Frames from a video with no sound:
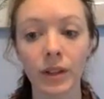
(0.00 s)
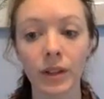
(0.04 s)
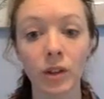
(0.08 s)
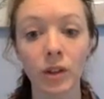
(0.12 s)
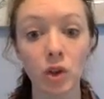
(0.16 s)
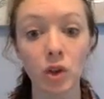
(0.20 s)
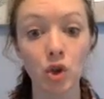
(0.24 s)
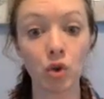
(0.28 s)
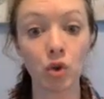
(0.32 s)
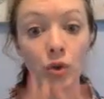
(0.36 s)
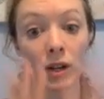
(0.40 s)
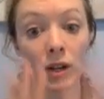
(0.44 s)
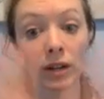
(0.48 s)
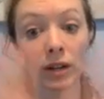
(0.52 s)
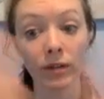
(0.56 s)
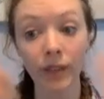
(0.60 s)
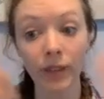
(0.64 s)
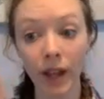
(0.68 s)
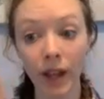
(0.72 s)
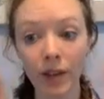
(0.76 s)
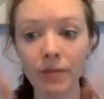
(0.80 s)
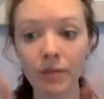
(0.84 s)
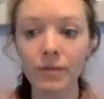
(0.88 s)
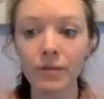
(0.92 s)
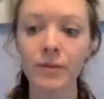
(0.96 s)
the tree of
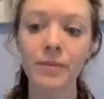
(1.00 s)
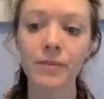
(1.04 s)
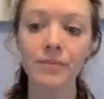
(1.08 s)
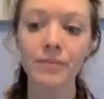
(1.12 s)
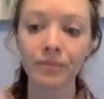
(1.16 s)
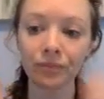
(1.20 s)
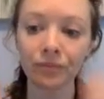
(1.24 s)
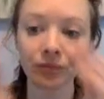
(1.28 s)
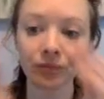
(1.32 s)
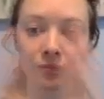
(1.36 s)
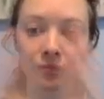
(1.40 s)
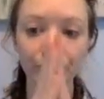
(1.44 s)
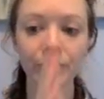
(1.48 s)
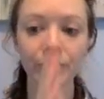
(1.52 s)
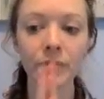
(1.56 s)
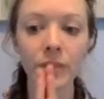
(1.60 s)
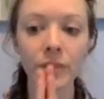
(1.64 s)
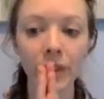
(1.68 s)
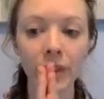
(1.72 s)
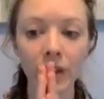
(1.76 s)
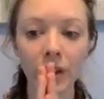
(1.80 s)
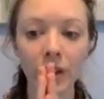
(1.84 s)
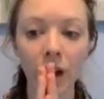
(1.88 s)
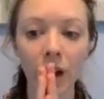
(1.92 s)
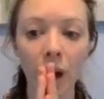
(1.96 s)
life,
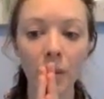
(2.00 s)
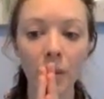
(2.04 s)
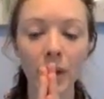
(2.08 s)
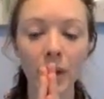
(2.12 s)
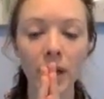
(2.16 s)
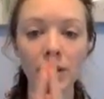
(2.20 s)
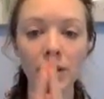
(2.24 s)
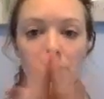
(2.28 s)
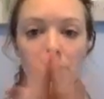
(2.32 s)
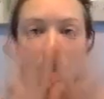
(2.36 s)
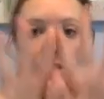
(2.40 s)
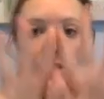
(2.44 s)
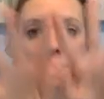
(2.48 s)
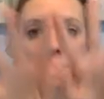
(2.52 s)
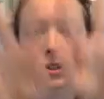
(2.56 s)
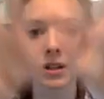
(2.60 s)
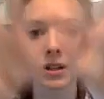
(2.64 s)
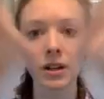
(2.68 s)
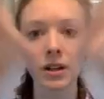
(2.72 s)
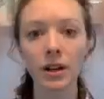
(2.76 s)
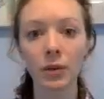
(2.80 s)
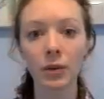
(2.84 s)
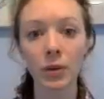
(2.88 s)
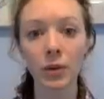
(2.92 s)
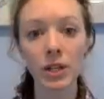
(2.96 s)
common ancestor,
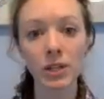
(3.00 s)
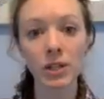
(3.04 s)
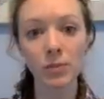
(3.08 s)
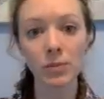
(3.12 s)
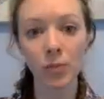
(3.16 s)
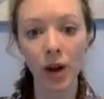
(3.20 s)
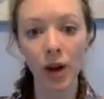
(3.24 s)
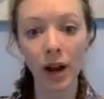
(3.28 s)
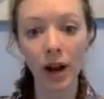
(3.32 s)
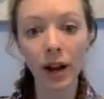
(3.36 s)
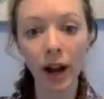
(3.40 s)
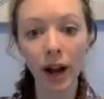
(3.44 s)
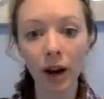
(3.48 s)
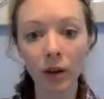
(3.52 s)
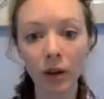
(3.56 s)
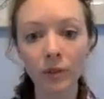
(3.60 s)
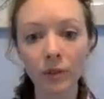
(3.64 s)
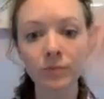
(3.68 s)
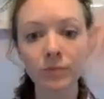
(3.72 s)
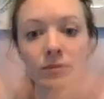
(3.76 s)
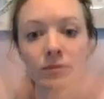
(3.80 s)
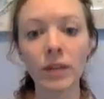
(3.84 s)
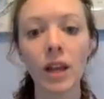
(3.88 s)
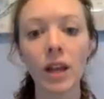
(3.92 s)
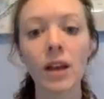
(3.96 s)
and we spread out
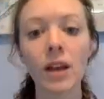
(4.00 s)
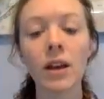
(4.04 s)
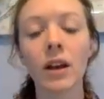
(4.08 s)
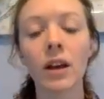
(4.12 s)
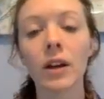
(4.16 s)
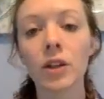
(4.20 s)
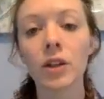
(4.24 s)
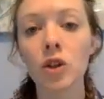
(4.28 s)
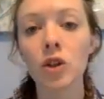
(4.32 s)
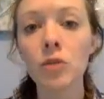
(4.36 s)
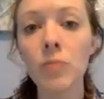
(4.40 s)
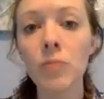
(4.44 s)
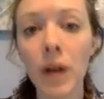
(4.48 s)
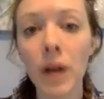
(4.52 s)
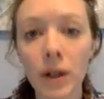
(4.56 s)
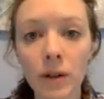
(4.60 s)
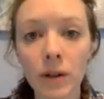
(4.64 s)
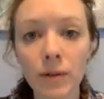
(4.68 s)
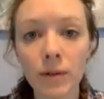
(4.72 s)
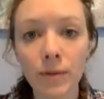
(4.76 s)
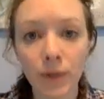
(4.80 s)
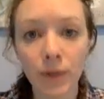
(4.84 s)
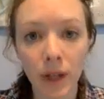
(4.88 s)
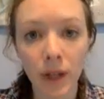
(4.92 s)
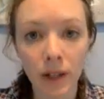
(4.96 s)
to better
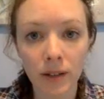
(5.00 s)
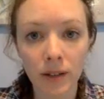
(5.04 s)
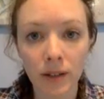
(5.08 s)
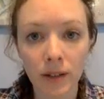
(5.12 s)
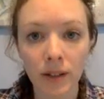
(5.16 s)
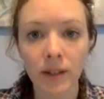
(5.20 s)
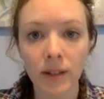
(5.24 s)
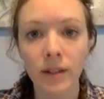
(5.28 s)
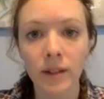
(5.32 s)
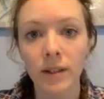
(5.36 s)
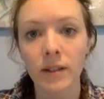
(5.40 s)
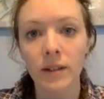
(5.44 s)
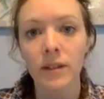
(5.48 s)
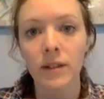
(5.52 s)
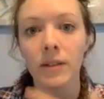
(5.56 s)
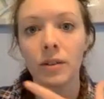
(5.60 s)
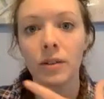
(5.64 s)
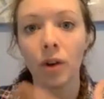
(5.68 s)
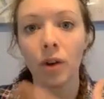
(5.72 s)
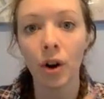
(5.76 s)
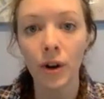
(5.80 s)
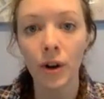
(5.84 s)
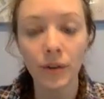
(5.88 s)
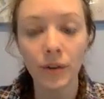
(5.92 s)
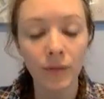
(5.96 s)
fit
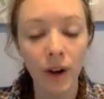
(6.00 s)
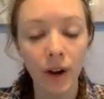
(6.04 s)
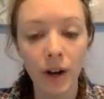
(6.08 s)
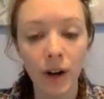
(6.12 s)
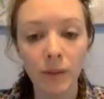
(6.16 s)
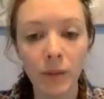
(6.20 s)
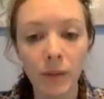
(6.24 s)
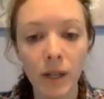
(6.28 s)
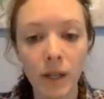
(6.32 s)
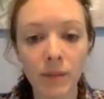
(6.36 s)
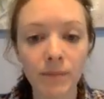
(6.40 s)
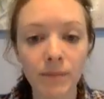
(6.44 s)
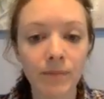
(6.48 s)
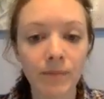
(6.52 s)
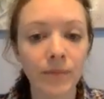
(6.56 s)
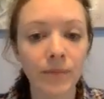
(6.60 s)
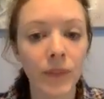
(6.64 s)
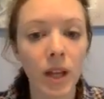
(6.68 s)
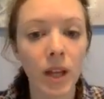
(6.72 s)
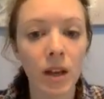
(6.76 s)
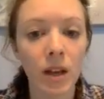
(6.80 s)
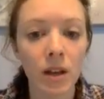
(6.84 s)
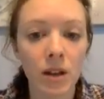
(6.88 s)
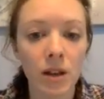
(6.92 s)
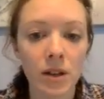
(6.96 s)
our environment.
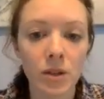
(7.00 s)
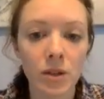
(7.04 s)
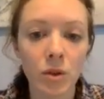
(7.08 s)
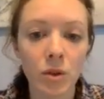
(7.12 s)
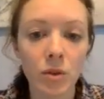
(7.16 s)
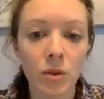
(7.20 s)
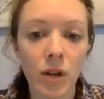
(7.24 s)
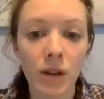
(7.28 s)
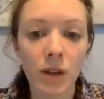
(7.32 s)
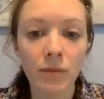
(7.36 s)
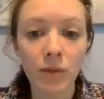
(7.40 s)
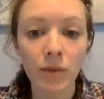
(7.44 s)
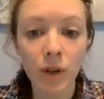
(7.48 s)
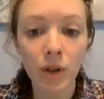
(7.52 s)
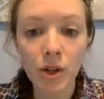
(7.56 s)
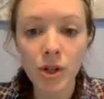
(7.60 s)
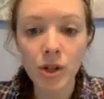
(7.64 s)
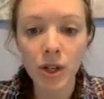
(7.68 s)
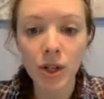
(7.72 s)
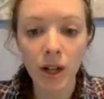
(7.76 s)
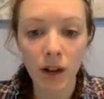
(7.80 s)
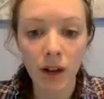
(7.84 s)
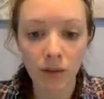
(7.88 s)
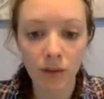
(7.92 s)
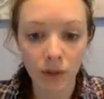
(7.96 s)
So
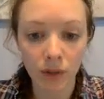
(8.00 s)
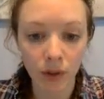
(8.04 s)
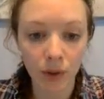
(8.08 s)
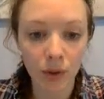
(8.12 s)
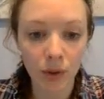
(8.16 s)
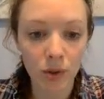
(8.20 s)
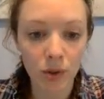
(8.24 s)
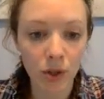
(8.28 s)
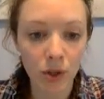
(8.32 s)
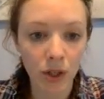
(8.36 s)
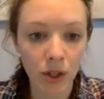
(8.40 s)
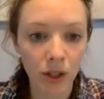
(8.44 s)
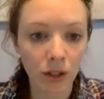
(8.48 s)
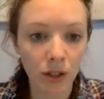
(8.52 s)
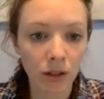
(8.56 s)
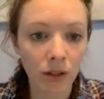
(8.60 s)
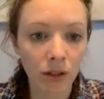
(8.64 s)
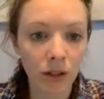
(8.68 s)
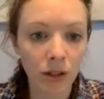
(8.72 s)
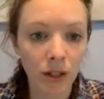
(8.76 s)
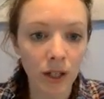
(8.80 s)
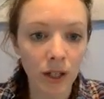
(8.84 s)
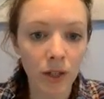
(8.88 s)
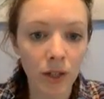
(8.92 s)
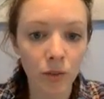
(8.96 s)
divergent evolution
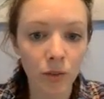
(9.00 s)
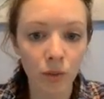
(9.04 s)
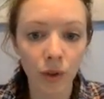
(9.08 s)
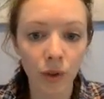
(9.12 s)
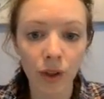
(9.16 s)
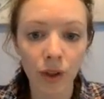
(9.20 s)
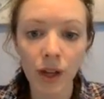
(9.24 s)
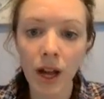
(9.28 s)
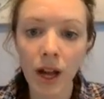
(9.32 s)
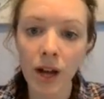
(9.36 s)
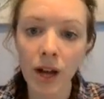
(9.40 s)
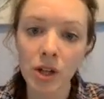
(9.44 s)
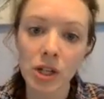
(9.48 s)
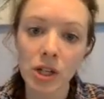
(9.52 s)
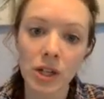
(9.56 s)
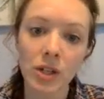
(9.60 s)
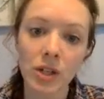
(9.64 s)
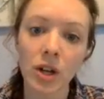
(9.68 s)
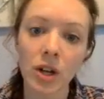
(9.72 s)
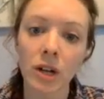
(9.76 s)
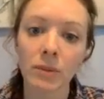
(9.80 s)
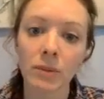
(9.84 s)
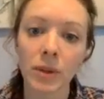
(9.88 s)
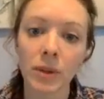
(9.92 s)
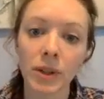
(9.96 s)
is really actually
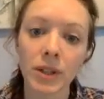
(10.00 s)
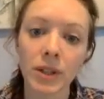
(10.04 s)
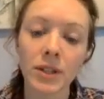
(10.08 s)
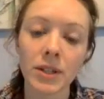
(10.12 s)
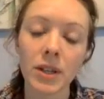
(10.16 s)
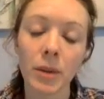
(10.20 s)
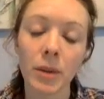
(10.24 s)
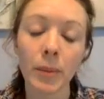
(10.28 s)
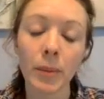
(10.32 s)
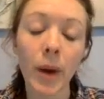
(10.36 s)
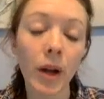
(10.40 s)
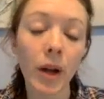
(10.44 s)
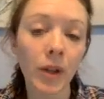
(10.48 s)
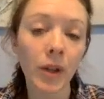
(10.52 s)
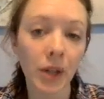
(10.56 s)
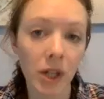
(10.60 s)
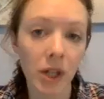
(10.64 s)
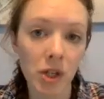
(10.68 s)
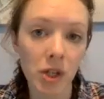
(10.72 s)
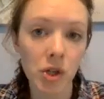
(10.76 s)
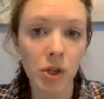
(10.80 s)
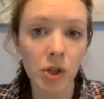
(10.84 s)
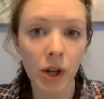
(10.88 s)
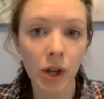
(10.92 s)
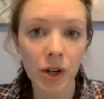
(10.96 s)
talking about this
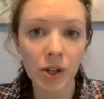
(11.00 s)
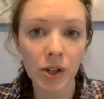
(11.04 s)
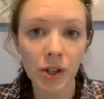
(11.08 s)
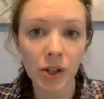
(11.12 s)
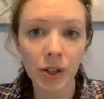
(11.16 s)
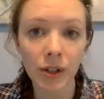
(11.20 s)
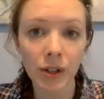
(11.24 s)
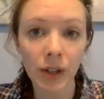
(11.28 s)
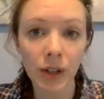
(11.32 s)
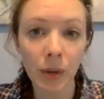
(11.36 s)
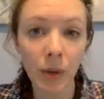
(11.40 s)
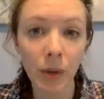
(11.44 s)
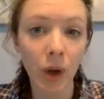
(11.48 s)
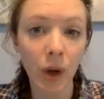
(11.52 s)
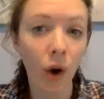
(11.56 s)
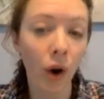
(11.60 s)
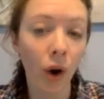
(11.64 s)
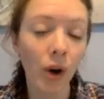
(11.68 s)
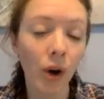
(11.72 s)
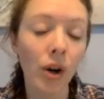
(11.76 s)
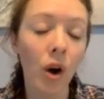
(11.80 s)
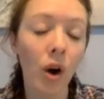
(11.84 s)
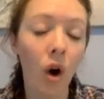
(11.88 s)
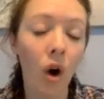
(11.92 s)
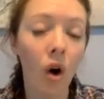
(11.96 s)
homologous structure, that we
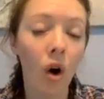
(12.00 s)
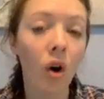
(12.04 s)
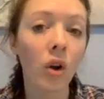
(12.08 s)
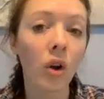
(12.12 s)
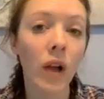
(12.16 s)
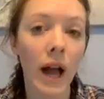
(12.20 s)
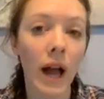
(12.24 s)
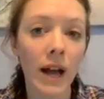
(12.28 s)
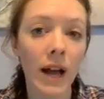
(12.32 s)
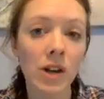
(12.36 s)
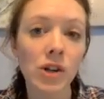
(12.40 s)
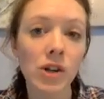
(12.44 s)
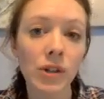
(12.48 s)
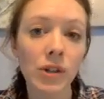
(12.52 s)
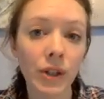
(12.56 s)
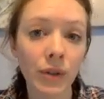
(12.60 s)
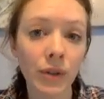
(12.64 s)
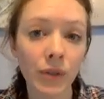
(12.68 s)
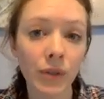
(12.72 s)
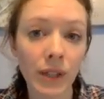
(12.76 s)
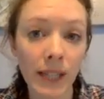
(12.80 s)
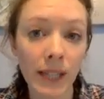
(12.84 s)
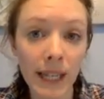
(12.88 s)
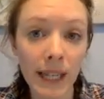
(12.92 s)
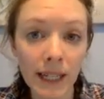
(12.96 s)
are all actually
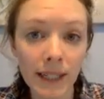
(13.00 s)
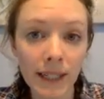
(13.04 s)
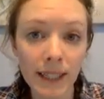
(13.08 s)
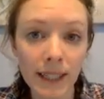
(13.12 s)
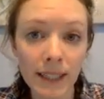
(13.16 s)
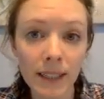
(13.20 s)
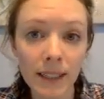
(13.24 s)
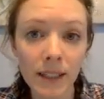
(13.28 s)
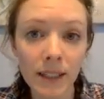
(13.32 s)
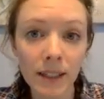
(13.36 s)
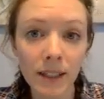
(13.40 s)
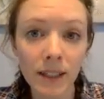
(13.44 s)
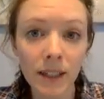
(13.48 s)
related,